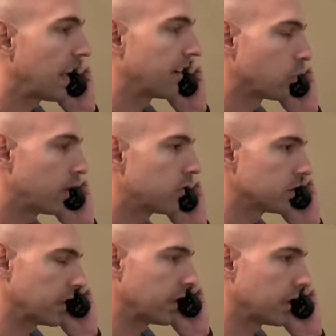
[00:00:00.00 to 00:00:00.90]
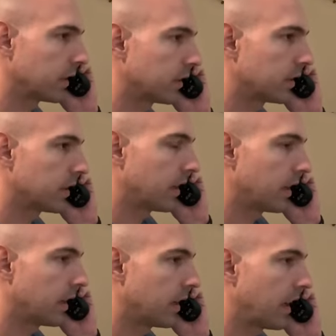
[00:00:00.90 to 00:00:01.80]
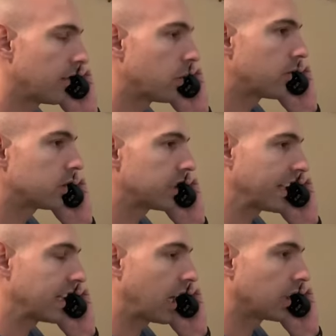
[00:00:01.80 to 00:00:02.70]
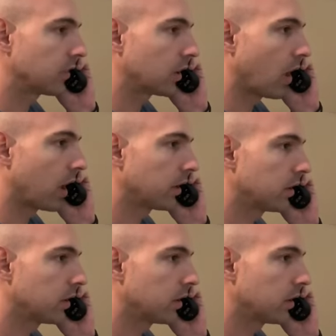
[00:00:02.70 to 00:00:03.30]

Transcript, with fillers: Have we ever done it? Done what? Have we ever taken care of our lawn?